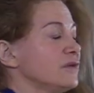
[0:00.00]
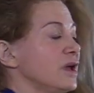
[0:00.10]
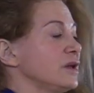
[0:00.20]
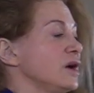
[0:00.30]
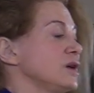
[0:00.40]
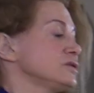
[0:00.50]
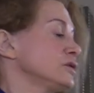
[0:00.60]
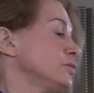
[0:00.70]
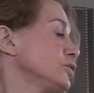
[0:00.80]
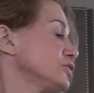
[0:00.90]

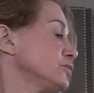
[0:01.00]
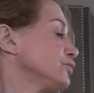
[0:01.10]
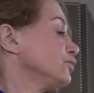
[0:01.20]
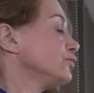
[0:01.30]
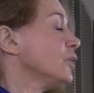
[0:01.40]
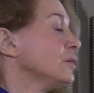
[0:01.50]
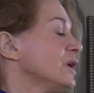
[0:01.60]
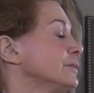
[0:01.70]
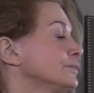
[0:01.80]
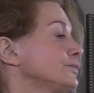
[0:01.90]
Anheuser-Busch
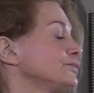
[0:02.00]
moment.